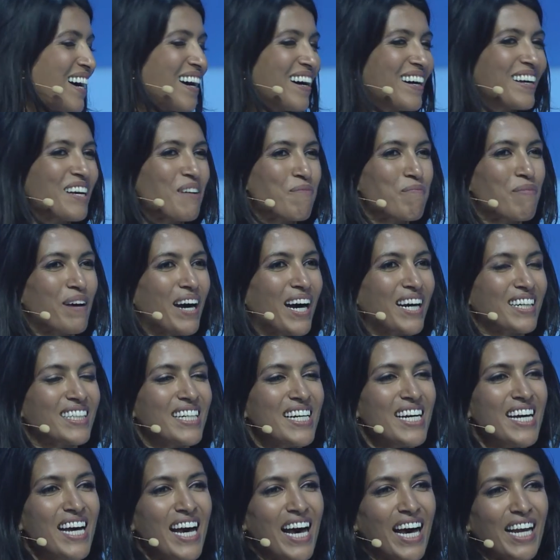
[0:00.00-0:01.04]
uh, impact.
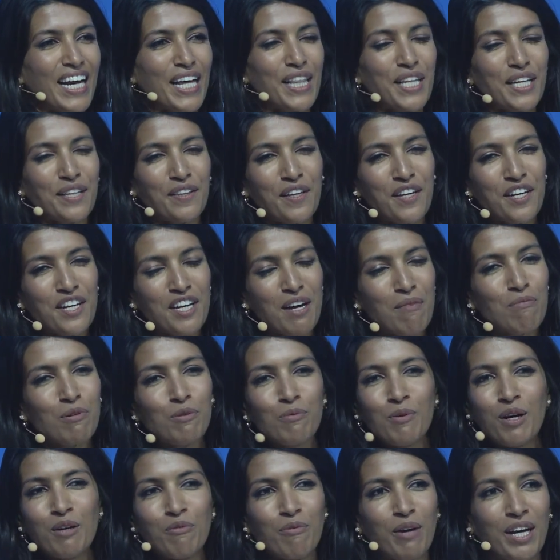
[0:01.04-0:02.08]
And I think the number
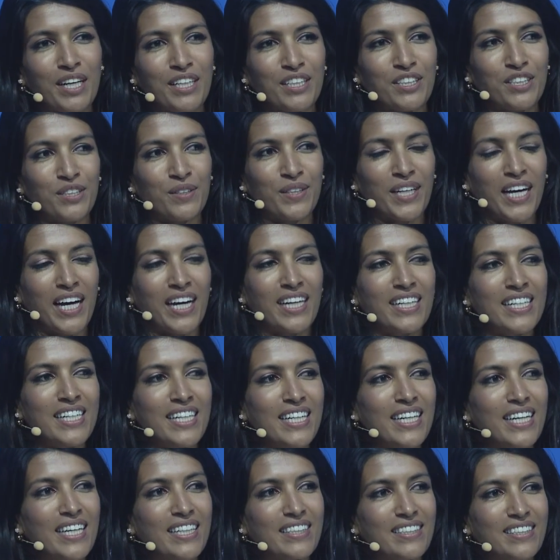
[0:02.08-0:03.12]
one way to do that
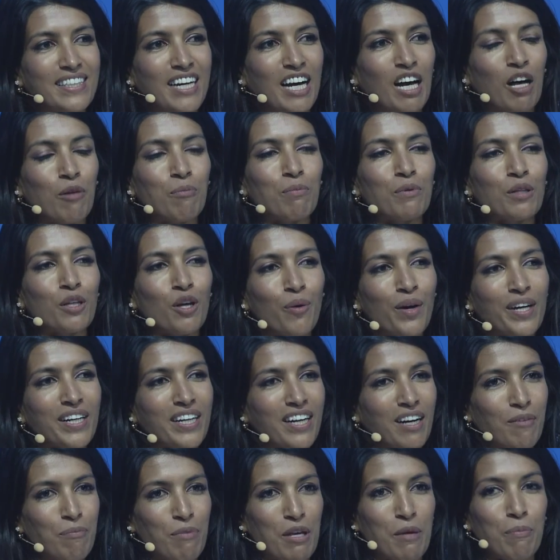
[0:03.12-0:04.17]
is to help low
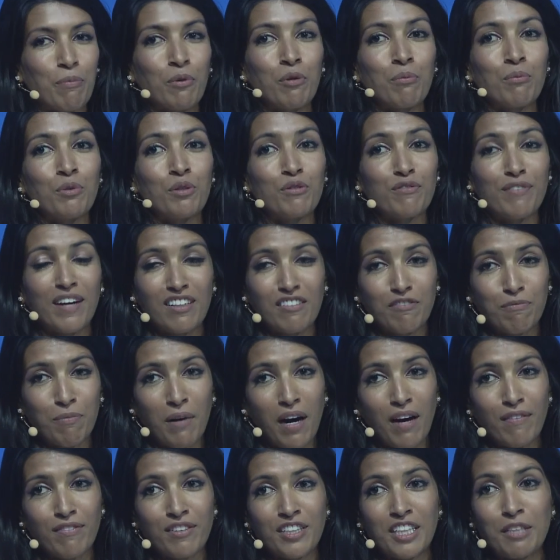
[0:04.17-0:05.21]
income people move out of
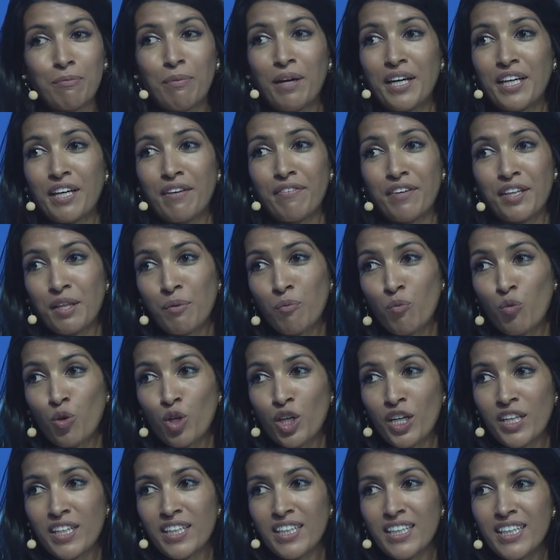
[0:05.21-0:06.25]
poverty by giving them
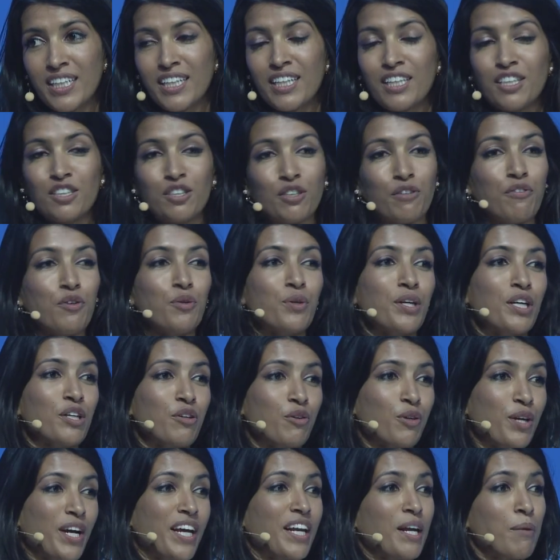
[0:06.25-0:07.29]
work. So if you can
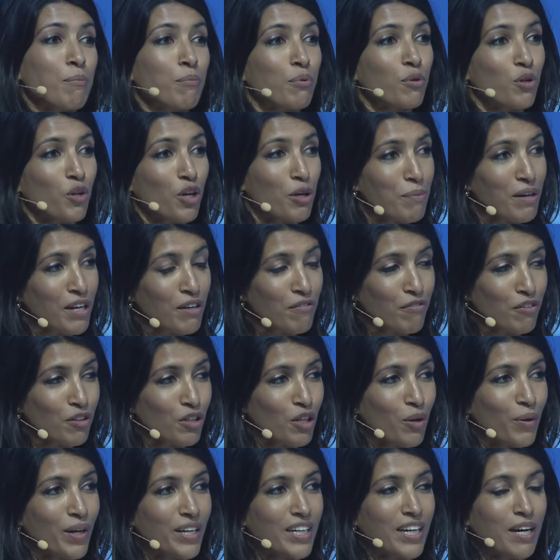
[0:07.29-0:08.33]
create employment for
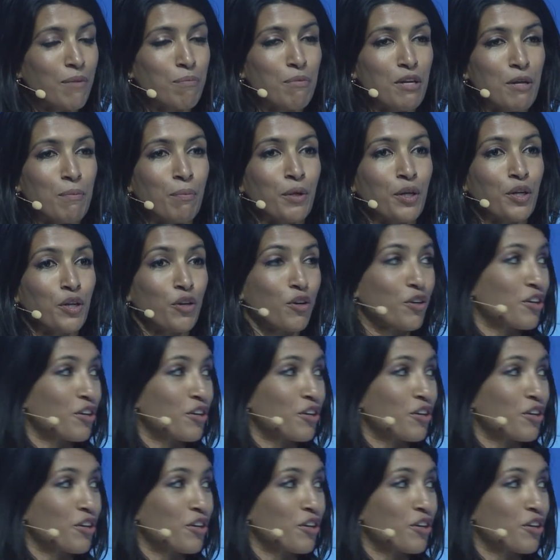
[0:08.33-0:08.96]
low income people in your